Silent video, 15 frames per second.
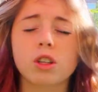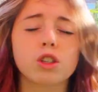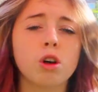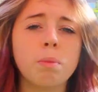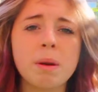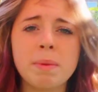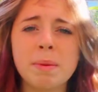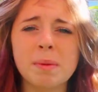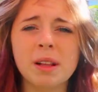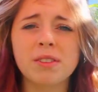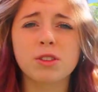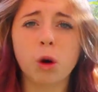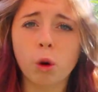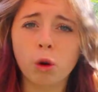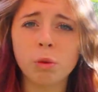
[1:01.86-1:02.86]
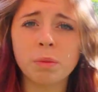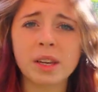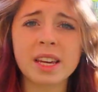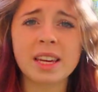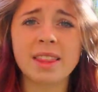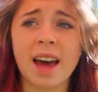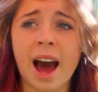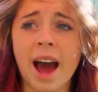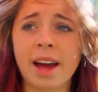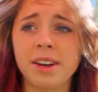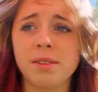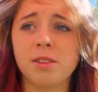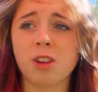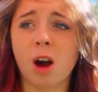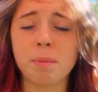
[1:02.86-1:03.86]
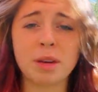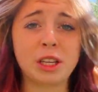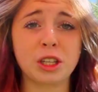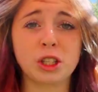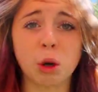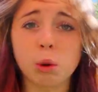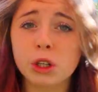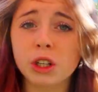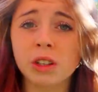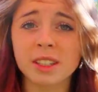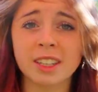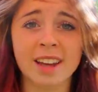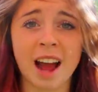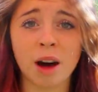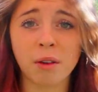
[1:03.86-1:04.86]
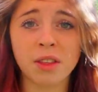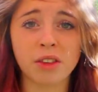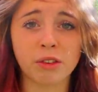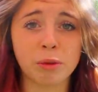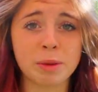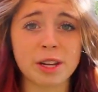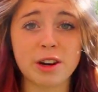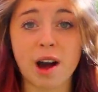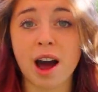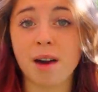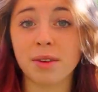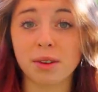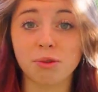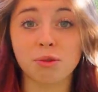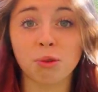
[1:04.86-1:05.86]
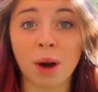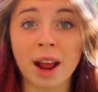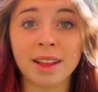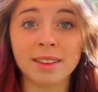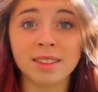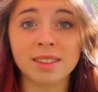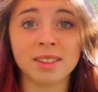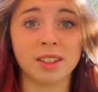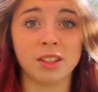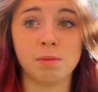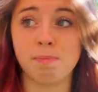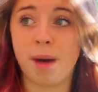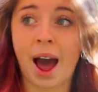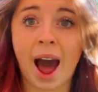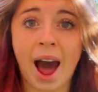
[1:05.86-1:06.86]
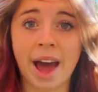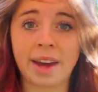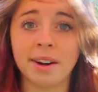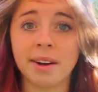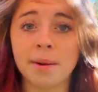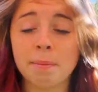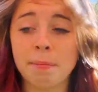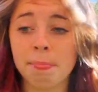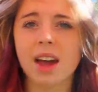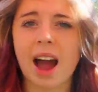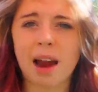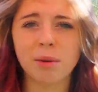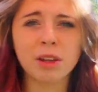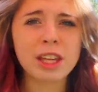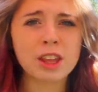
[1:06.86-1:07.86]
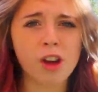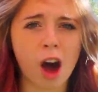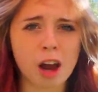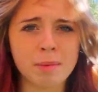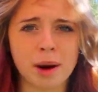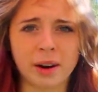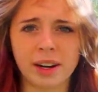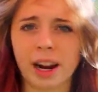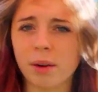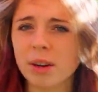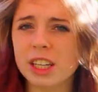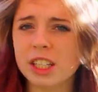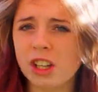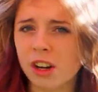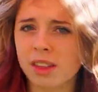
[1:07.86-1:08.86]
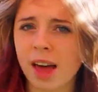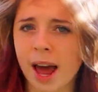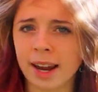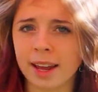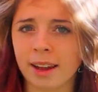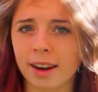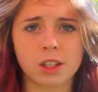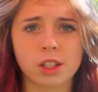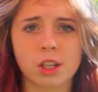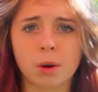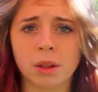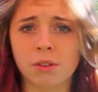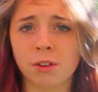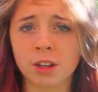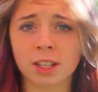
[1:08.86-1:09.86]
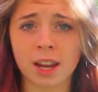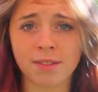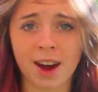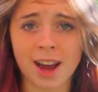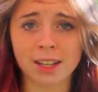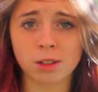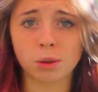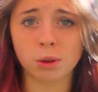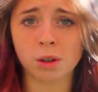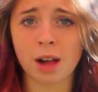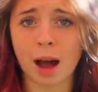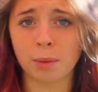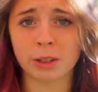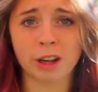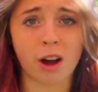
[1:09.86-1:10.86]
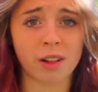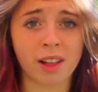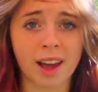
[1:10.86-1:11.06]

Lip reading: So many people have told me that not being social isn't healthy for me, not having friends is bad. I really thought about it, I really took that in. So on the first day of high school, I was all